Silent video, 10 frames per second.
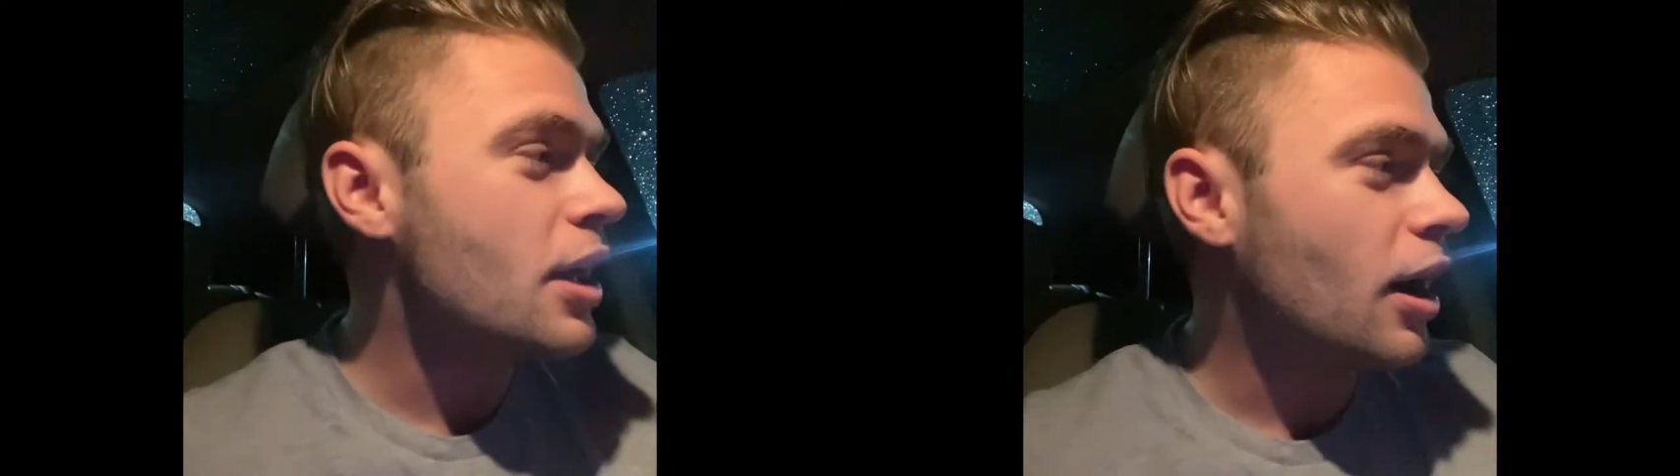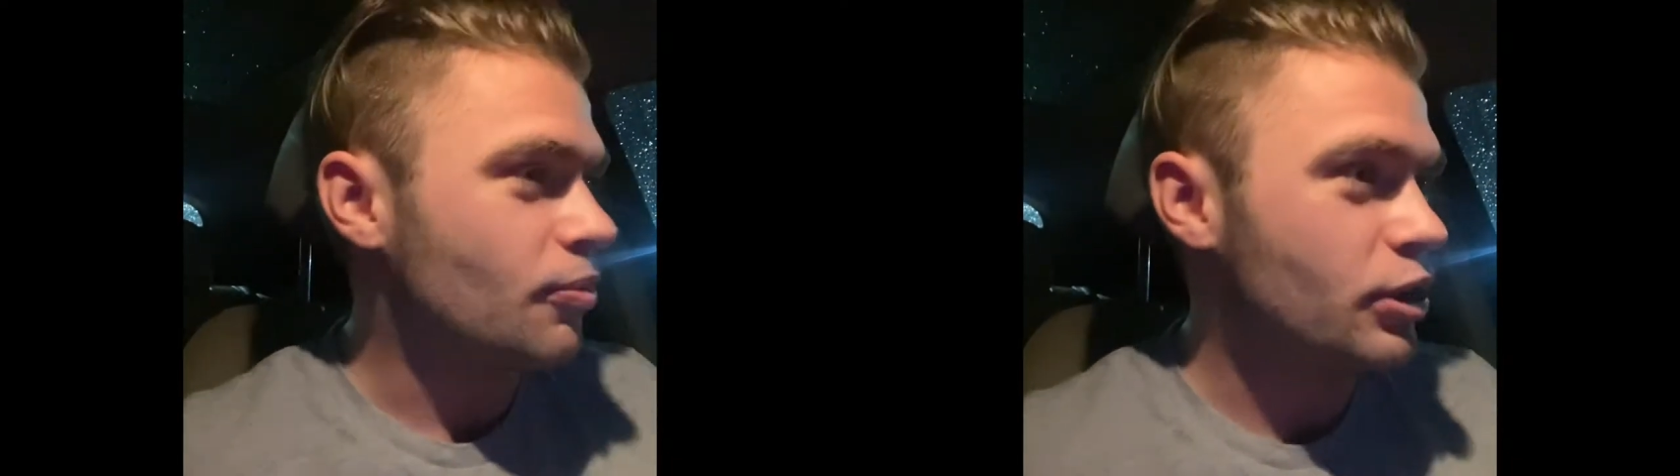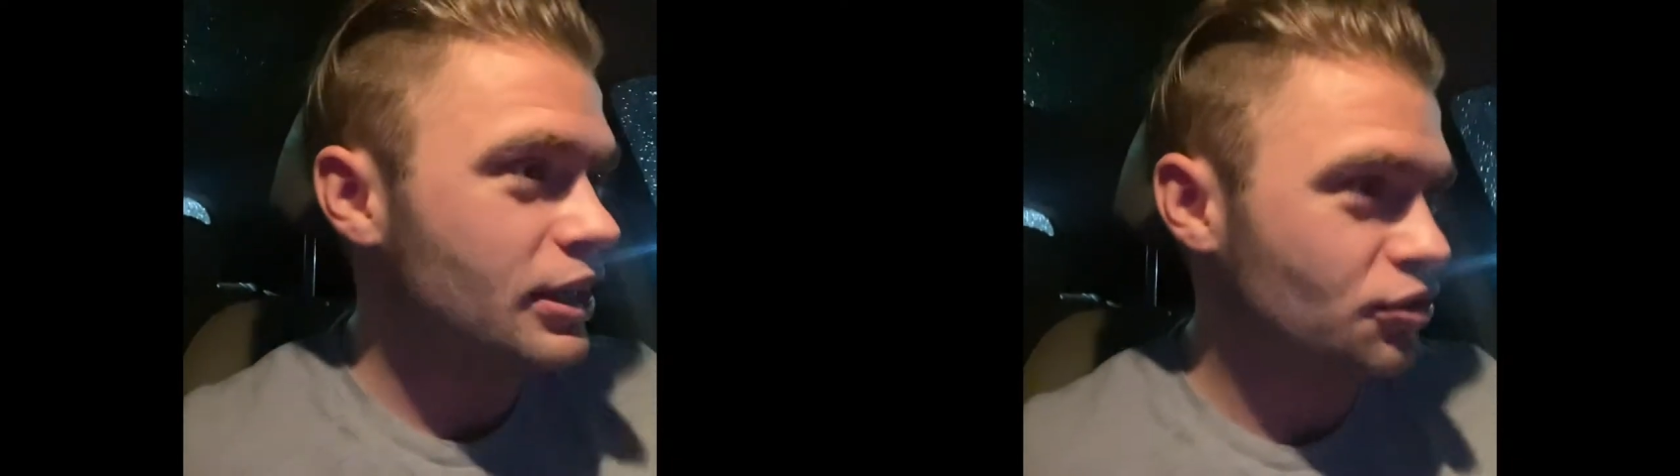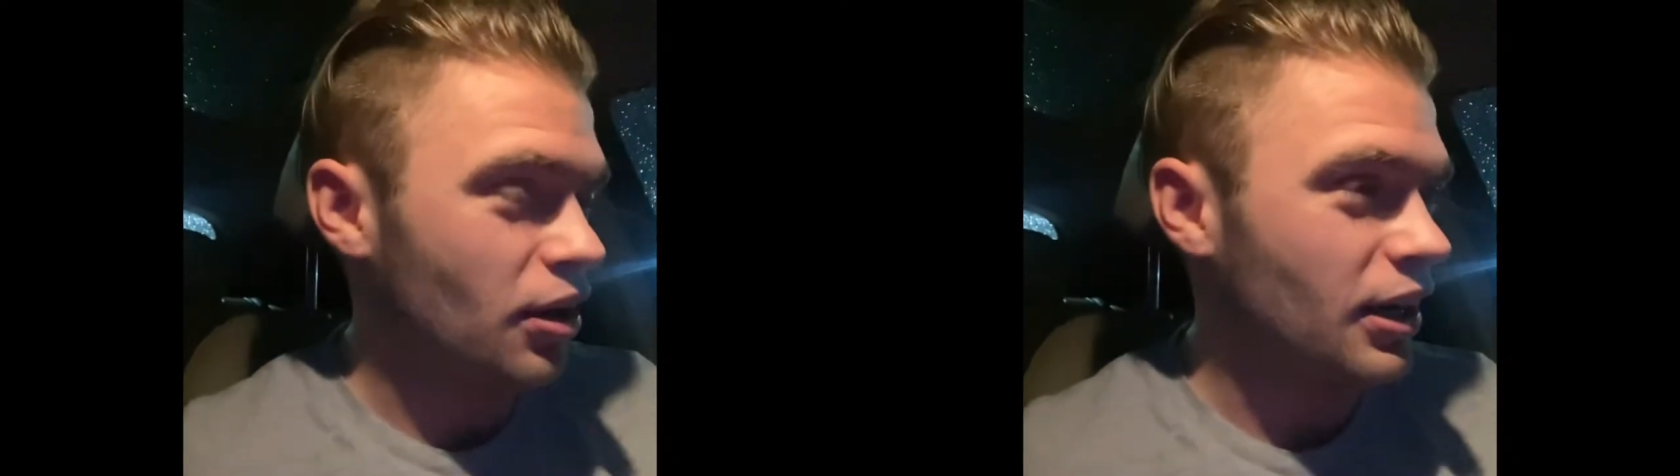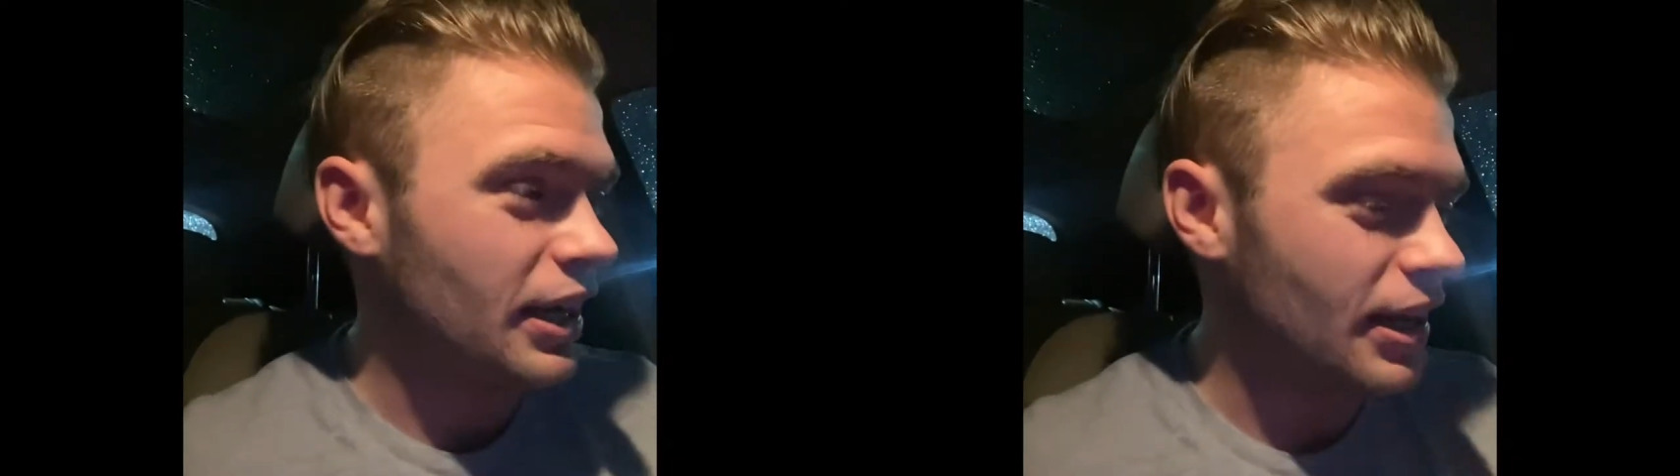I'm really
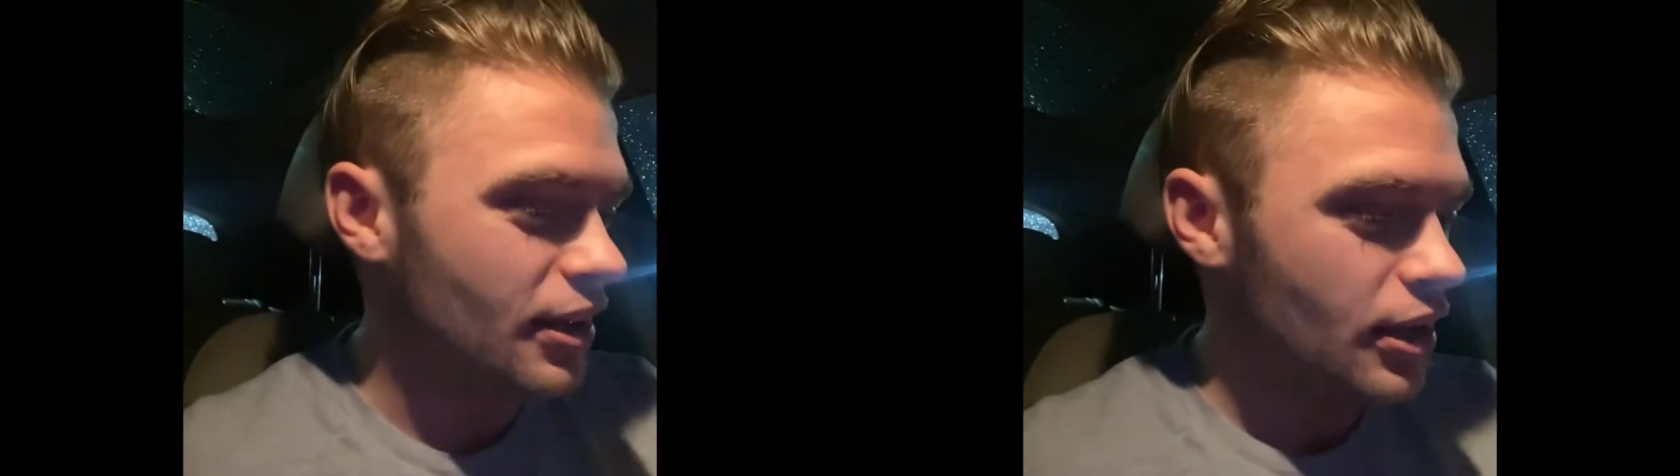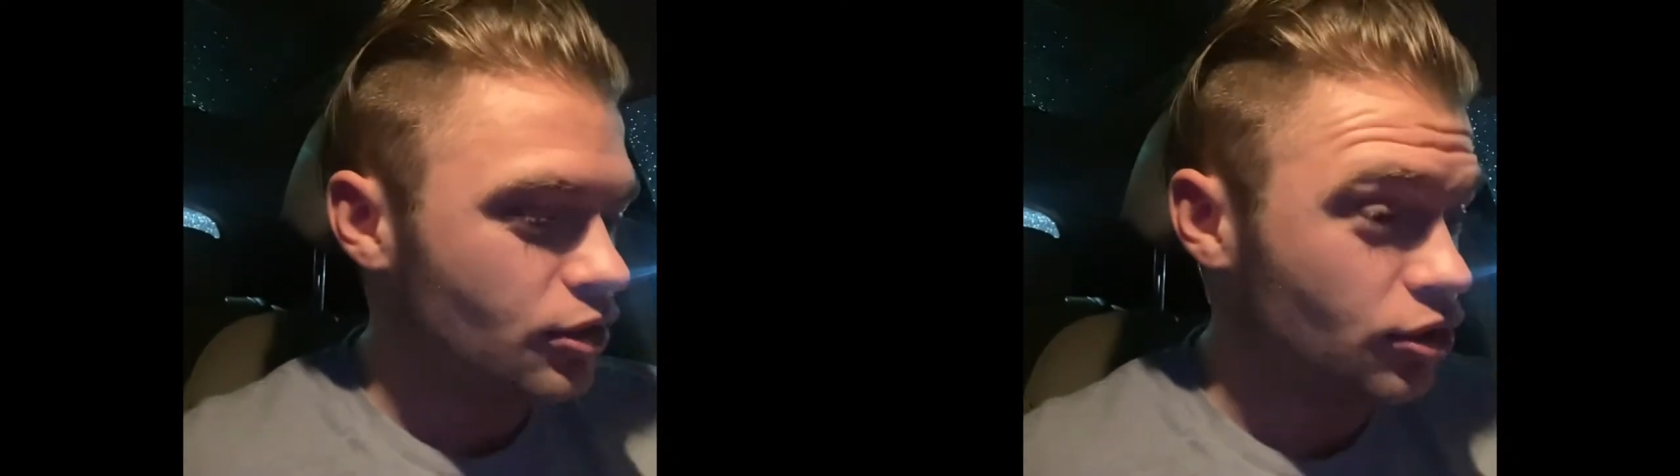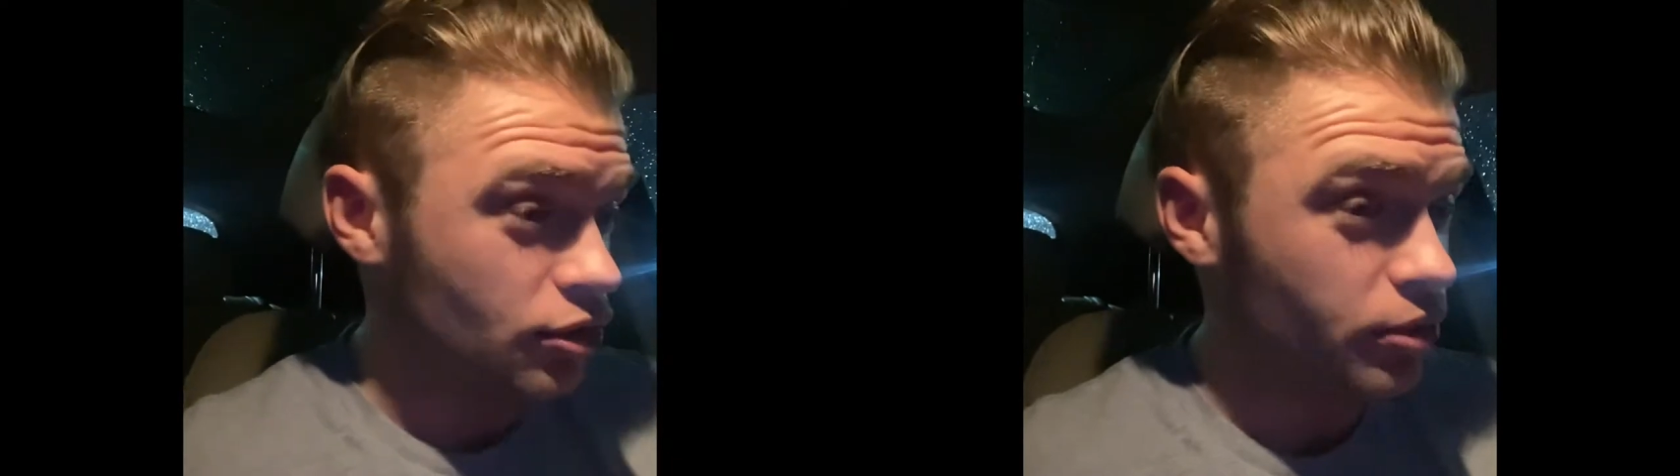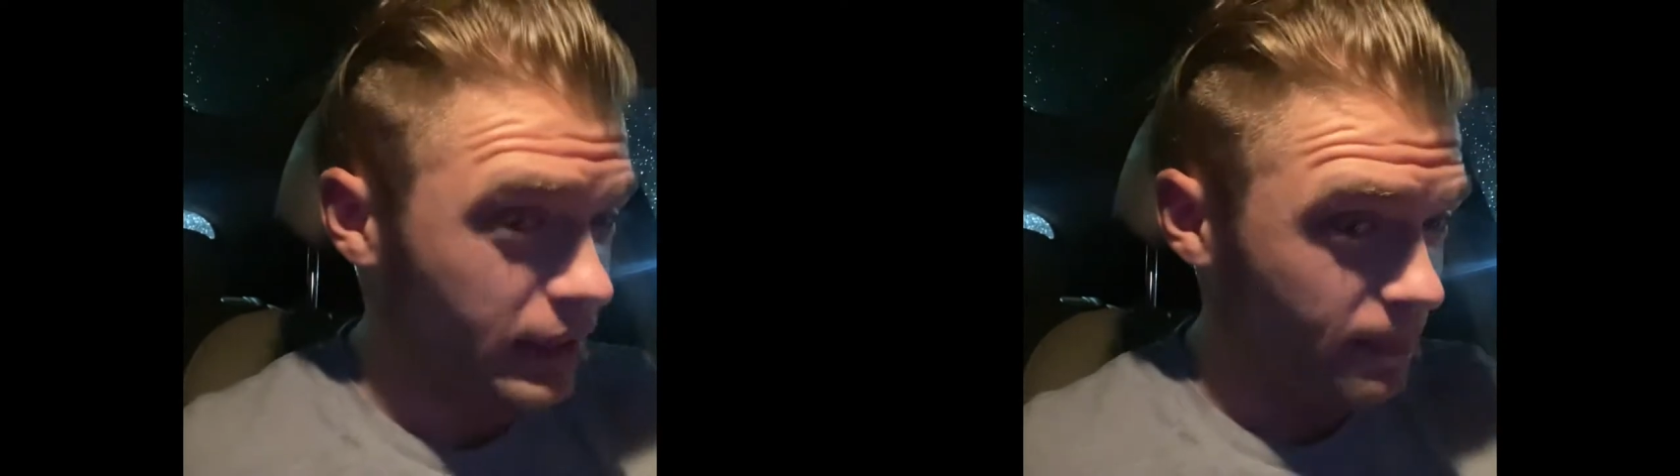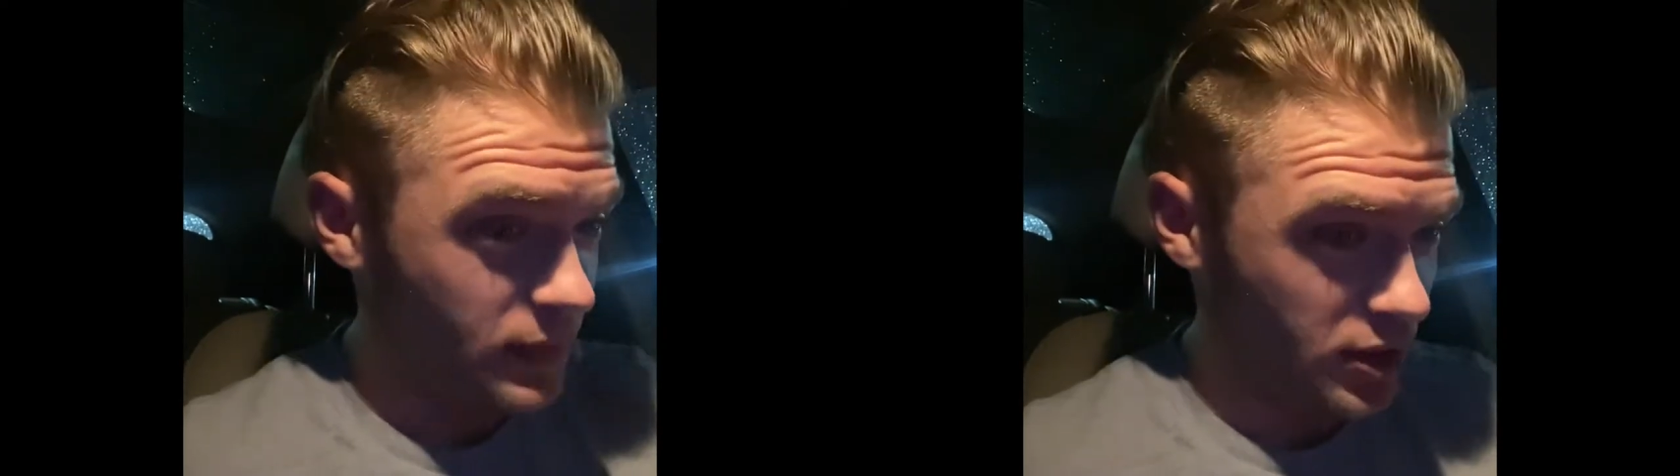struggling to do
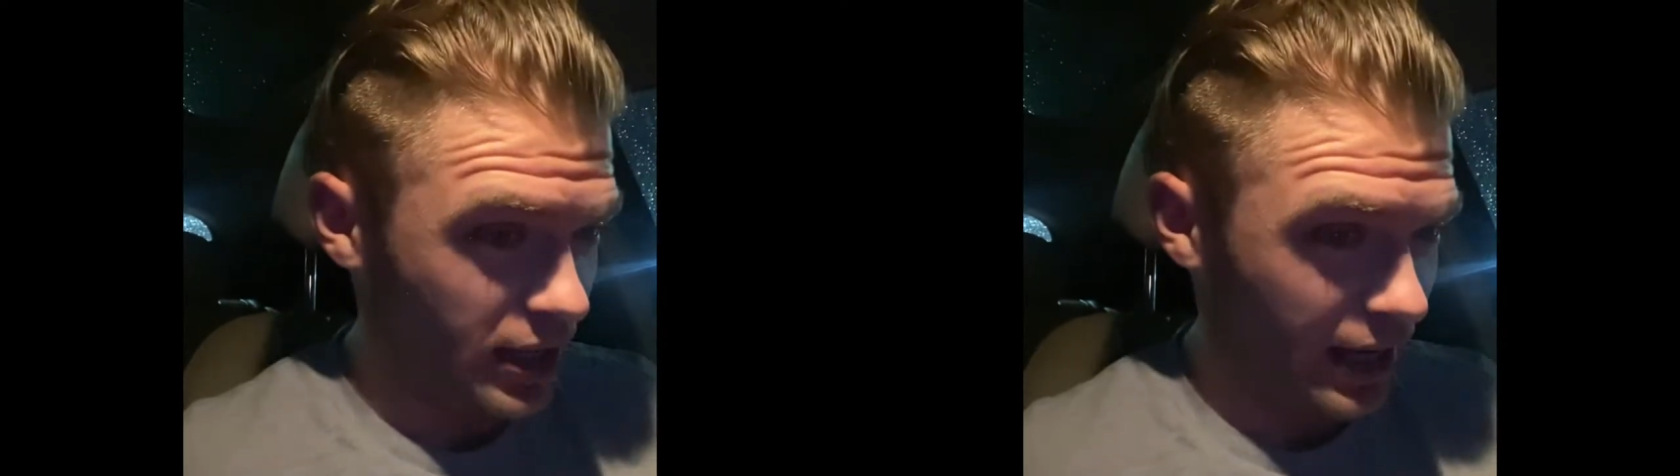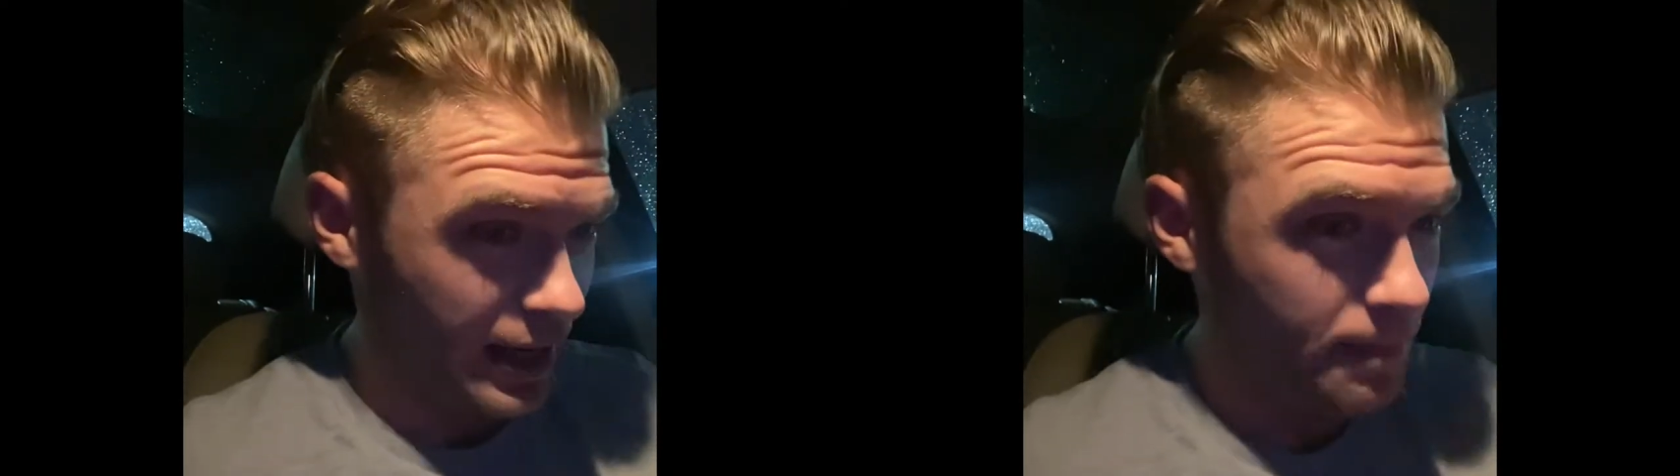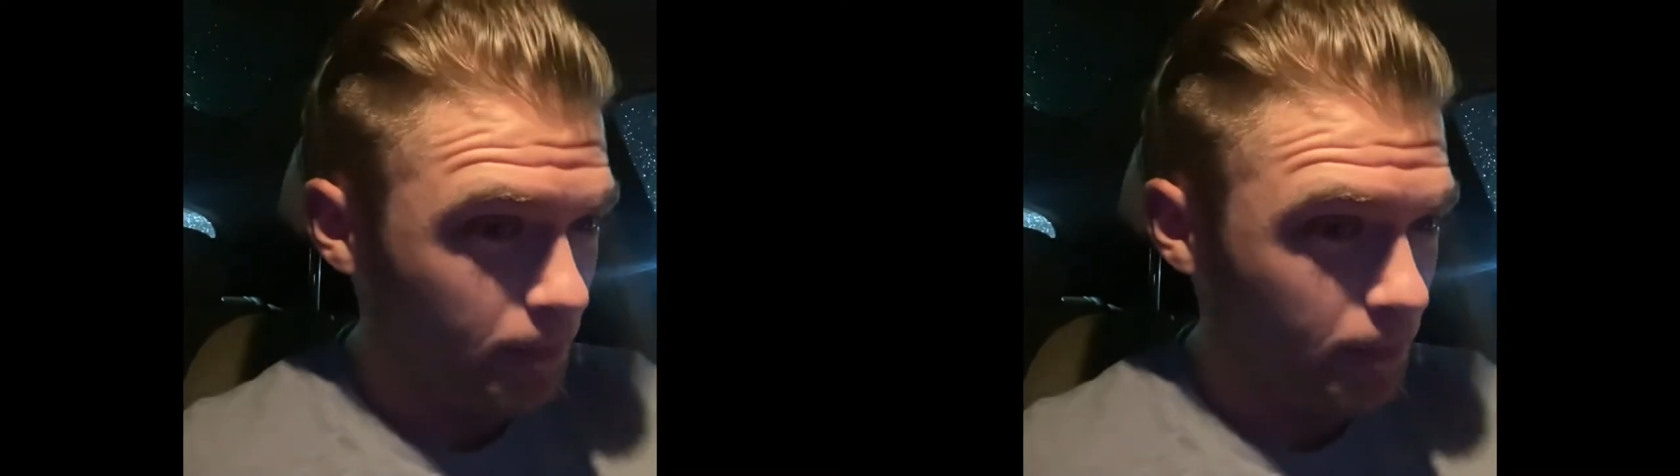it today